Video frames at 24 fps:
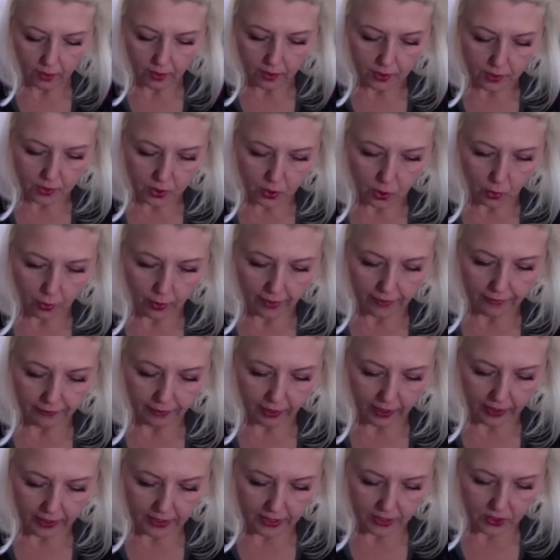So if
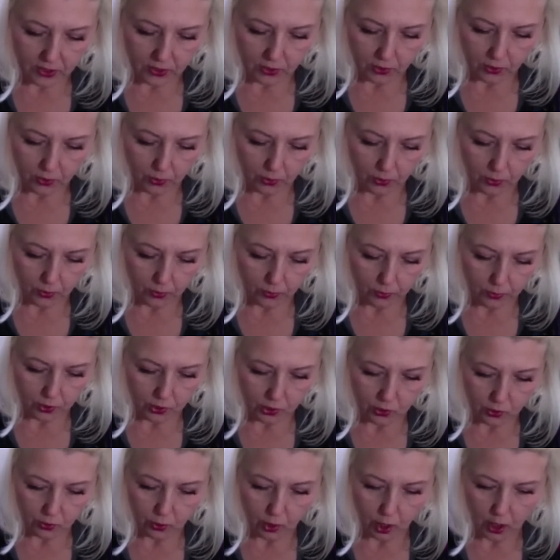I do
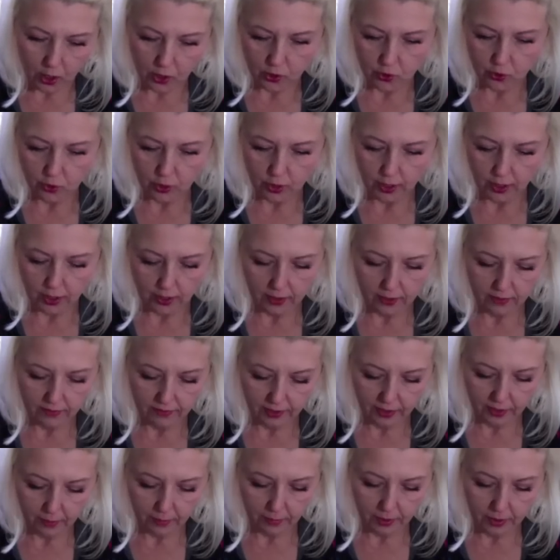200 divided
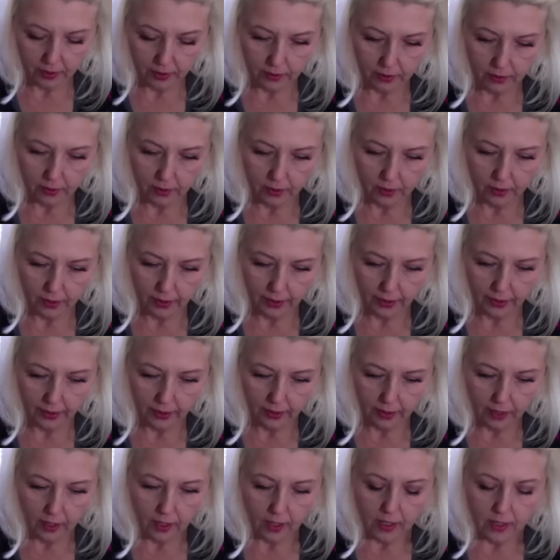by
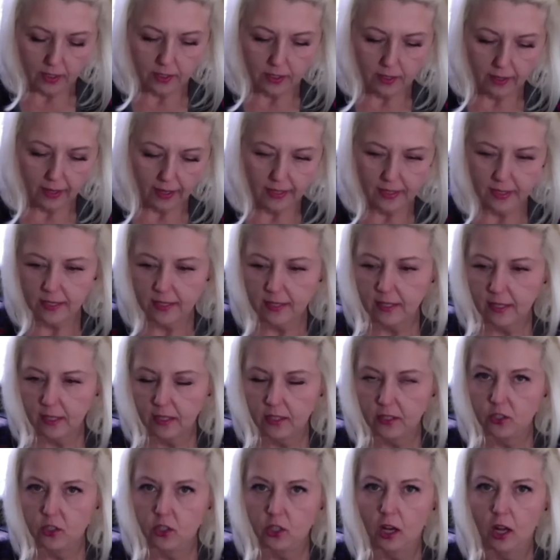30, so that's
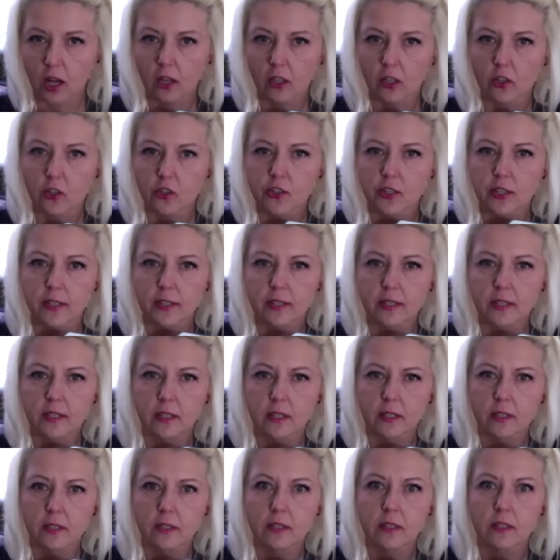
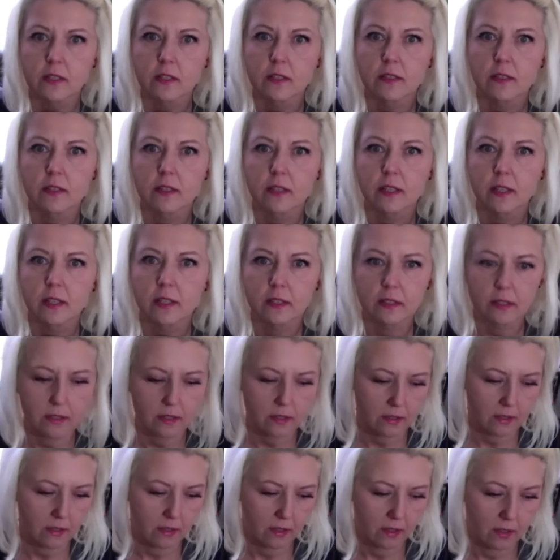
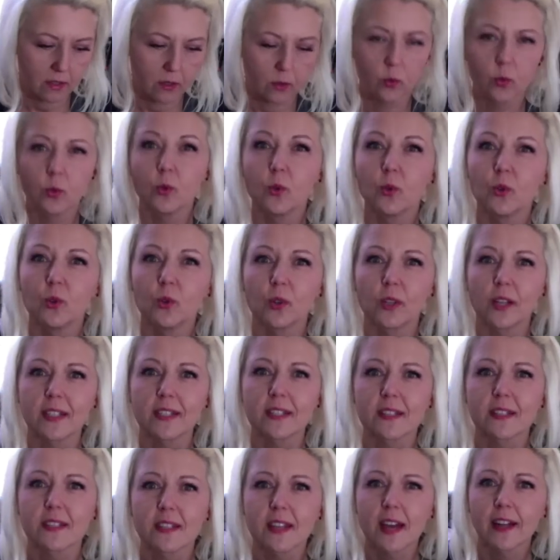$6.66. Ooh, that's
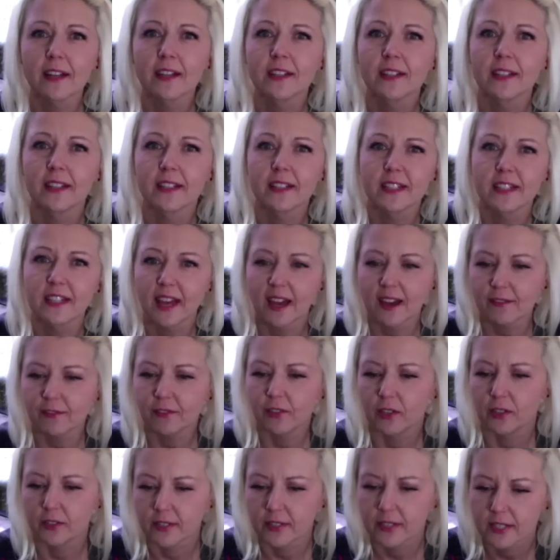the sign of the
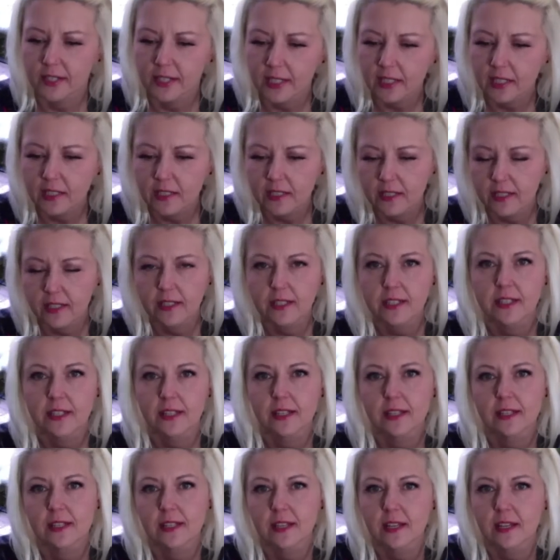devil,
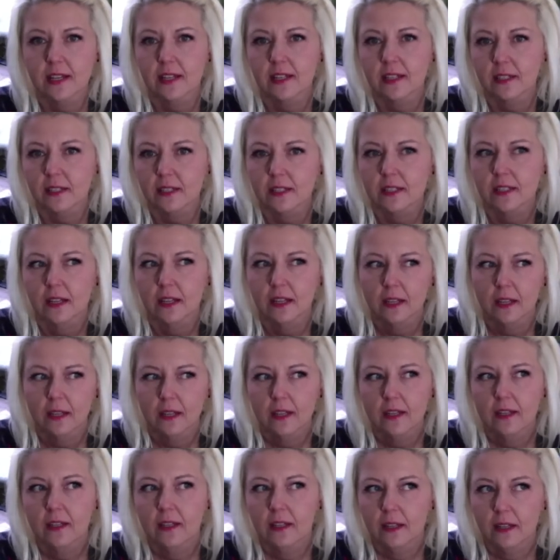666.
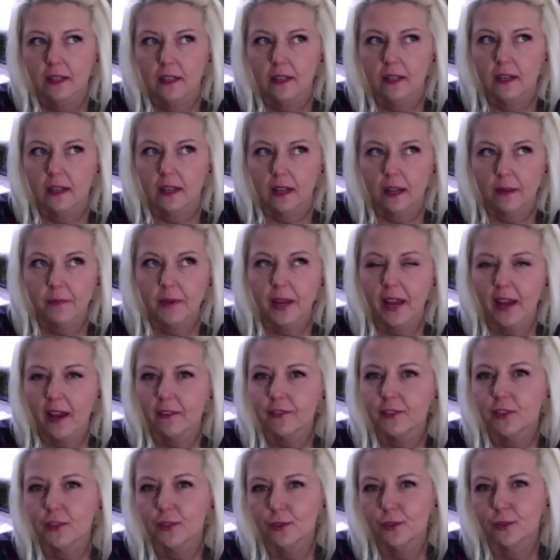I might have
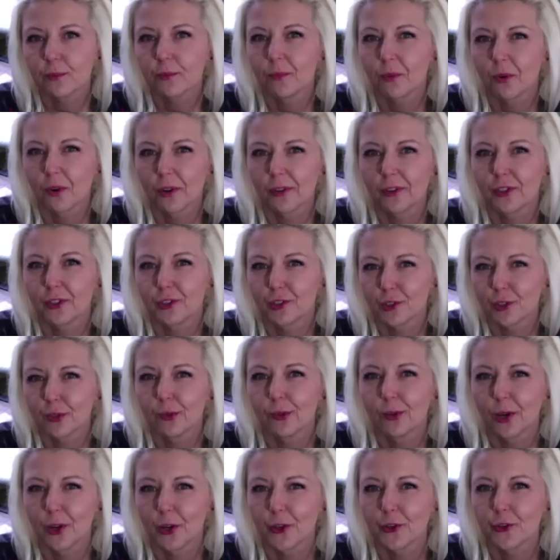to do more than
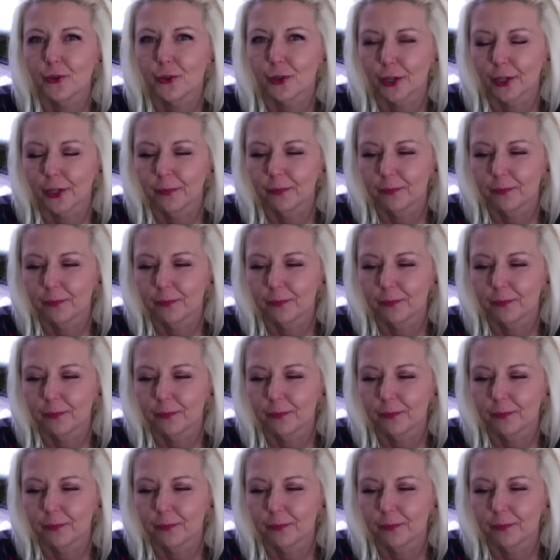200